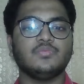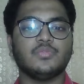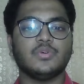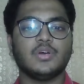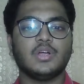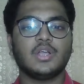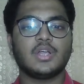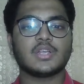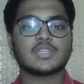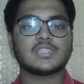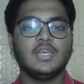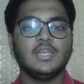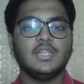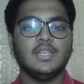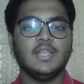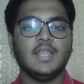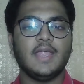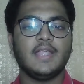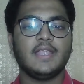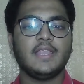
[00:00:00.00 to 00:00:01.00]
works.
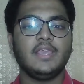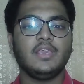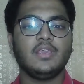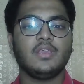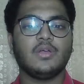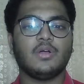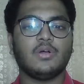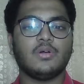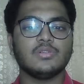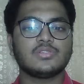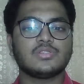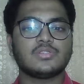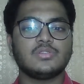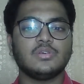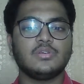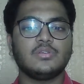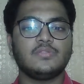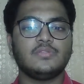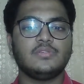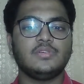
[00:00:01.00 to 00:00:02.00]
Ladig
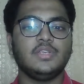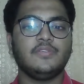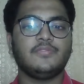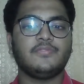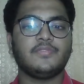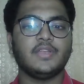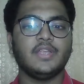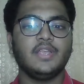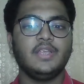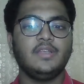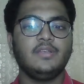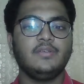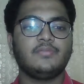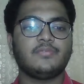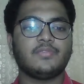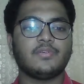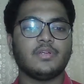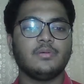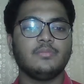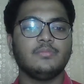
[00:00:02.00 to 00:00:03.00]
also refrained
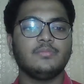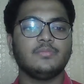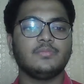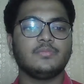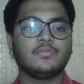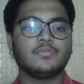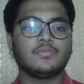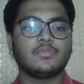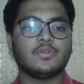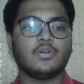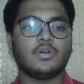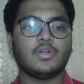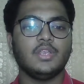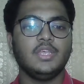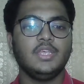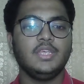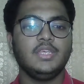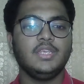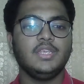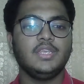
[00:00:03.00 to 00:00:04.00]
from
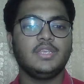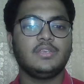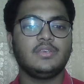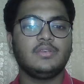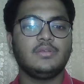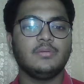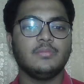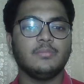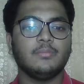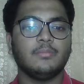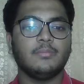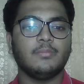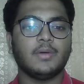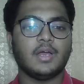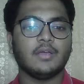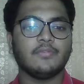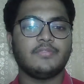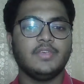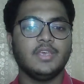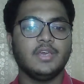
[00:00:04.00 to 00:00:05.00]
calling it
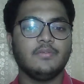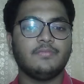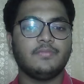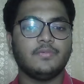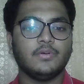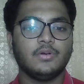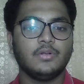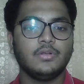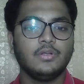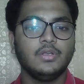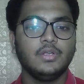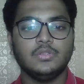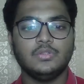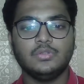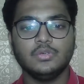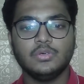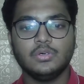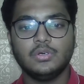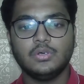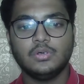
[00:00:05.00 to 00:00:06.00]
Mafia four,
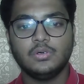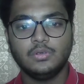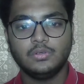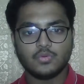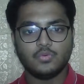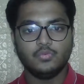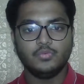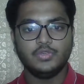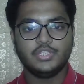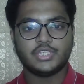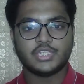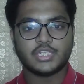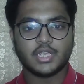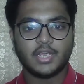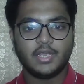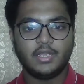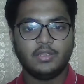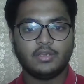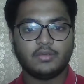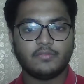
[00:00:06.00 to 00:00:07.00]
though, which
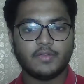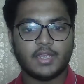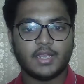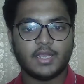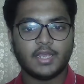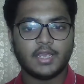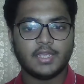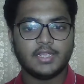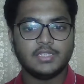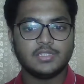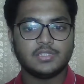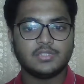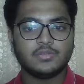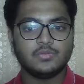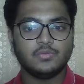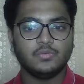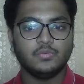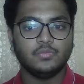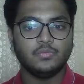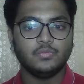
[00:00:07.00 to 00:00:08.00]
kind of
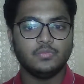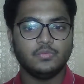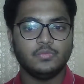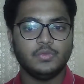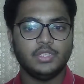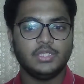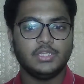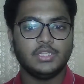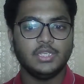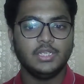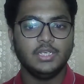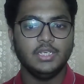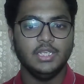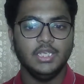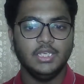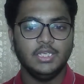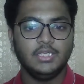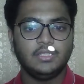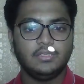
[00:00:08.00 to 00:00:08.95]
aligns with the league.